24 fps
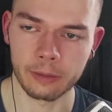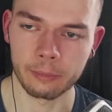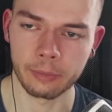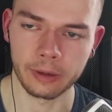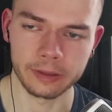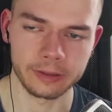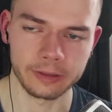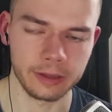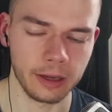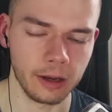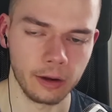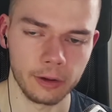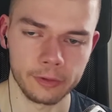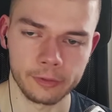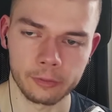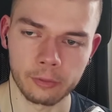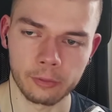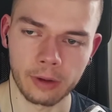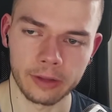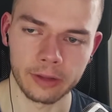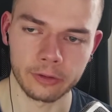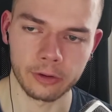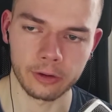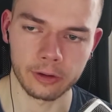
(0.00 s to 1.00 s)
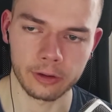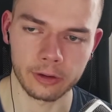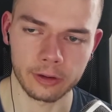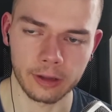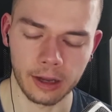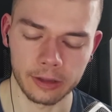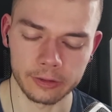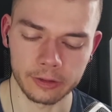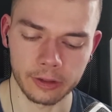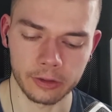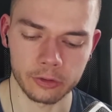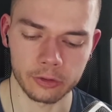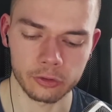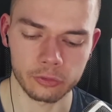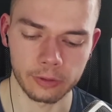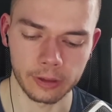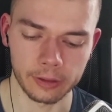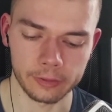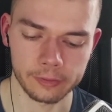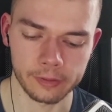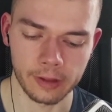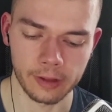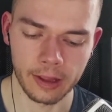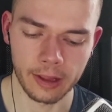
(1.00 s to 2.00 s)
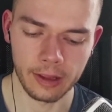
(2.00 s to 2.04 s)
But there are also other tricks.